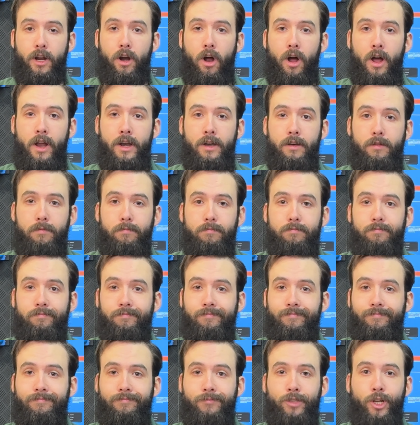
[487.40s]
on,
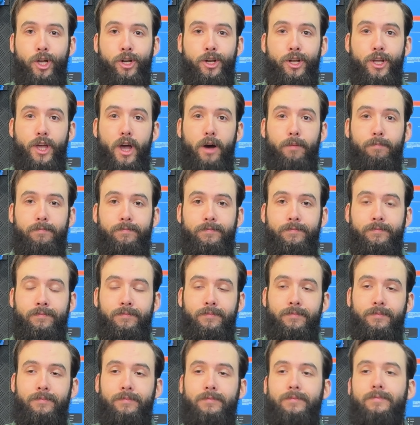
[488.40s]
good to go.
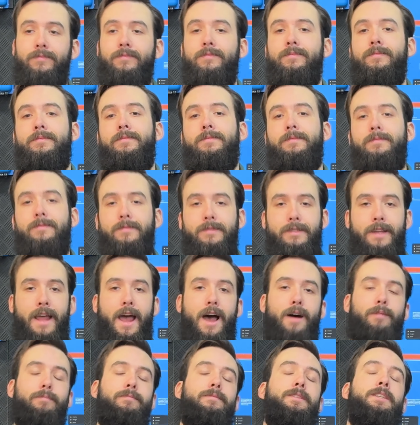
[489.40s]

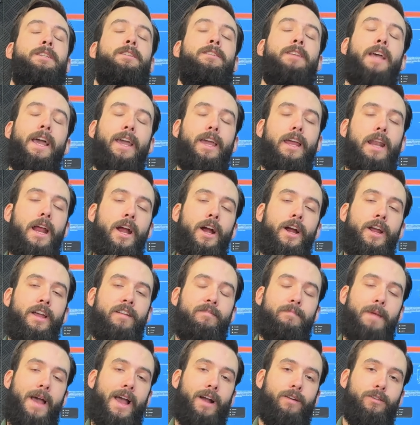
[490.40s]
Now, the second area
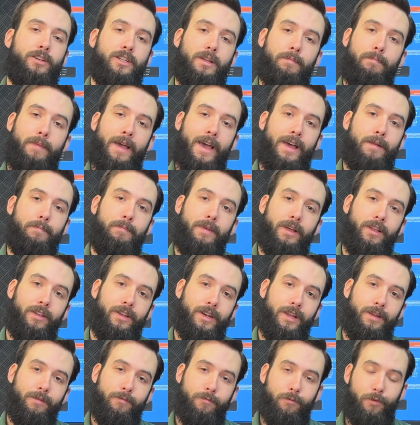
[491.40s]
of backwards
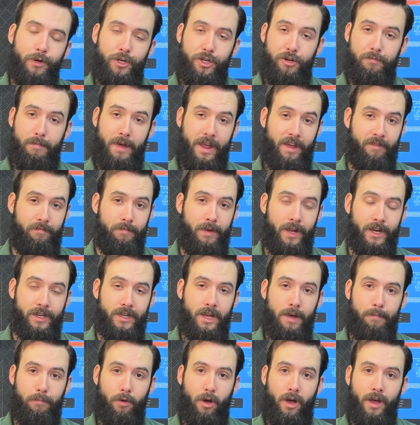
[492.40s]
compatibility, which you may have picked
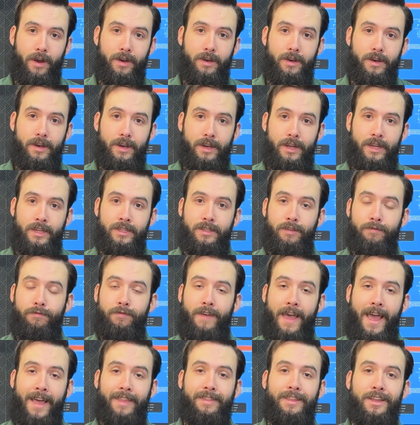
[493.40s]
up on, is the
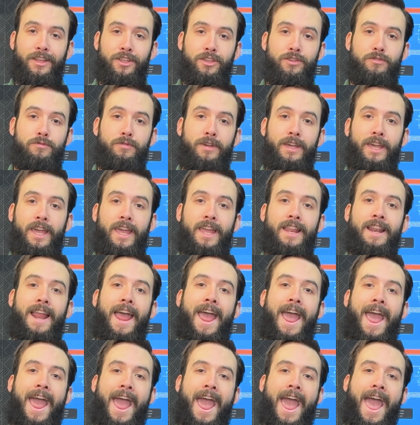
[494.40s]
fact that you can
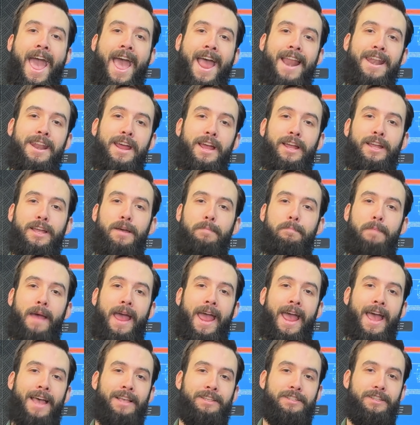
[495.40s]
add
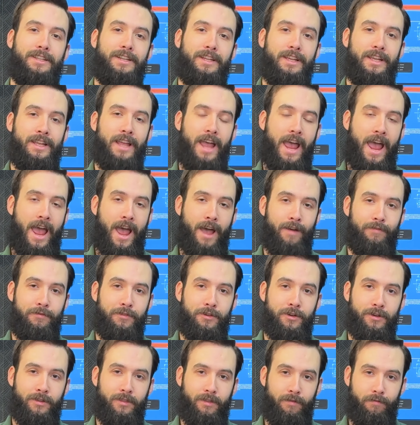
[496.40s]
capacity
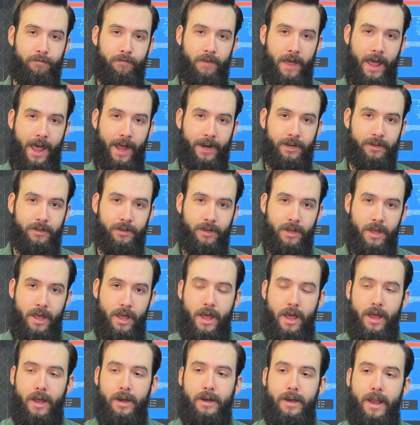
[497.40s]
after the fact.
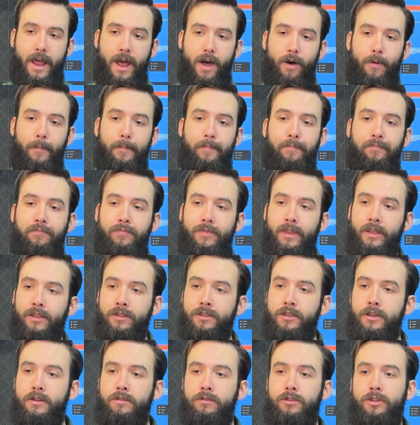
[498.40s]
Now,
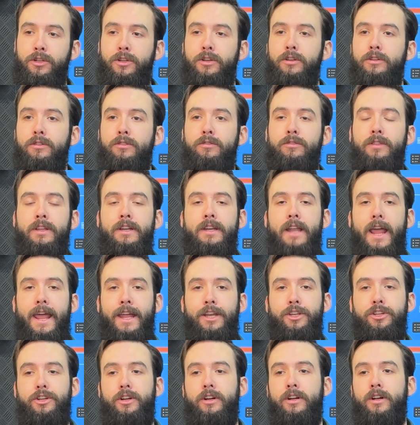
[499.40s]
due to the
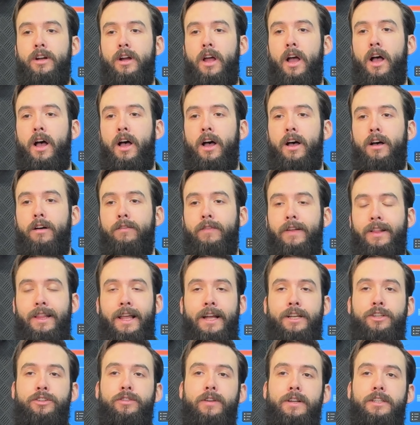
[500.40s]
nature of
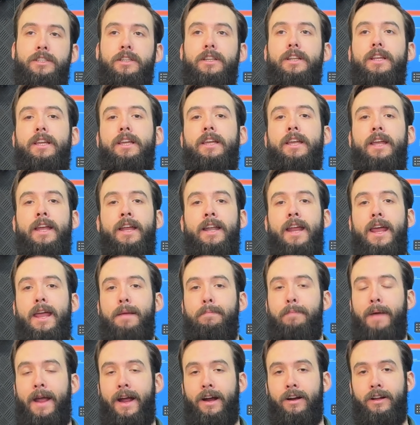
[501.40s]
electricity in a
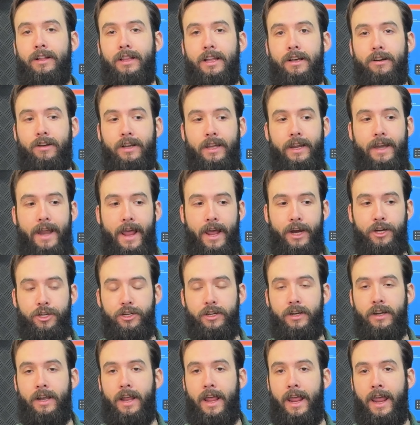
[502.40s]
parallel
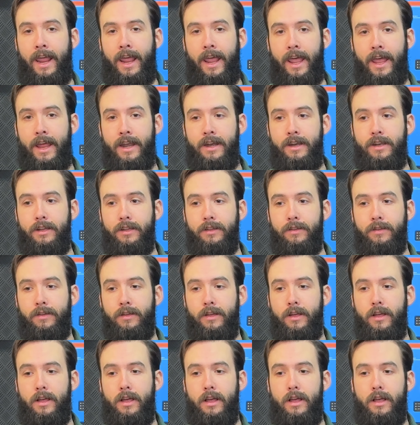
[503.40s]
connection and
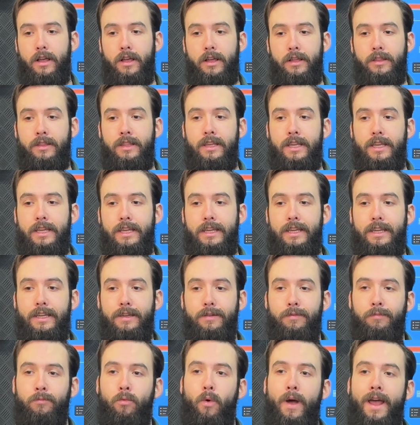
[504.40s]
the
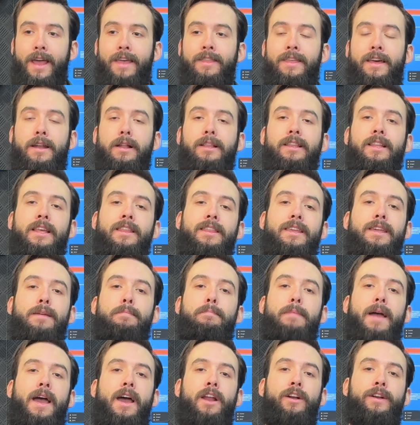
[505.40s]
way that a
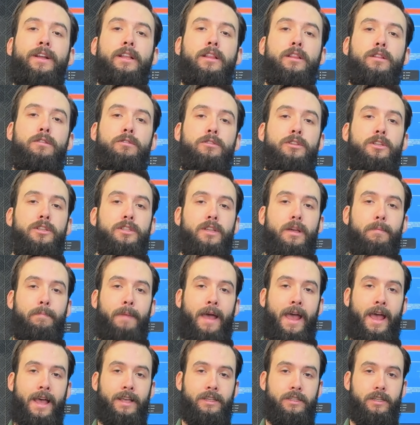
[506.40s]
lithium battery loses
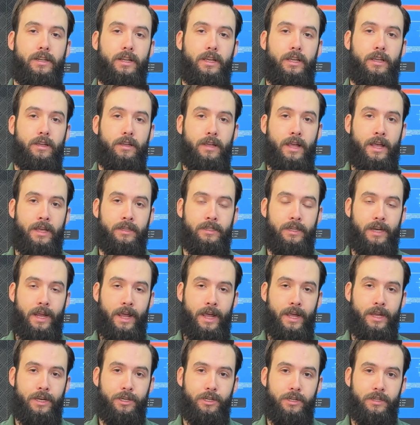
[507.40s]
capacity as it
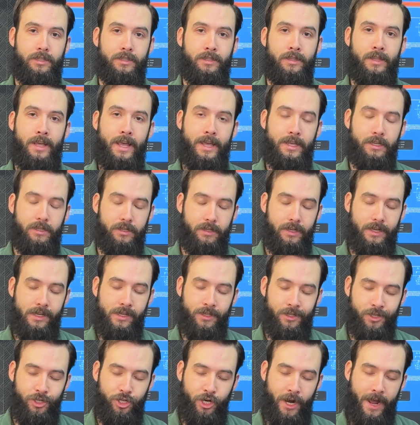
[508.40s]
ages, this
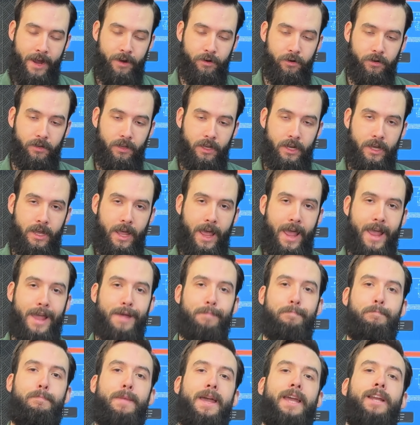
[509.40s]
is generally a
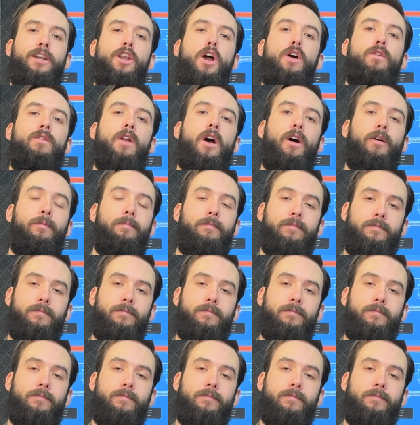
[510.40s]
big no-no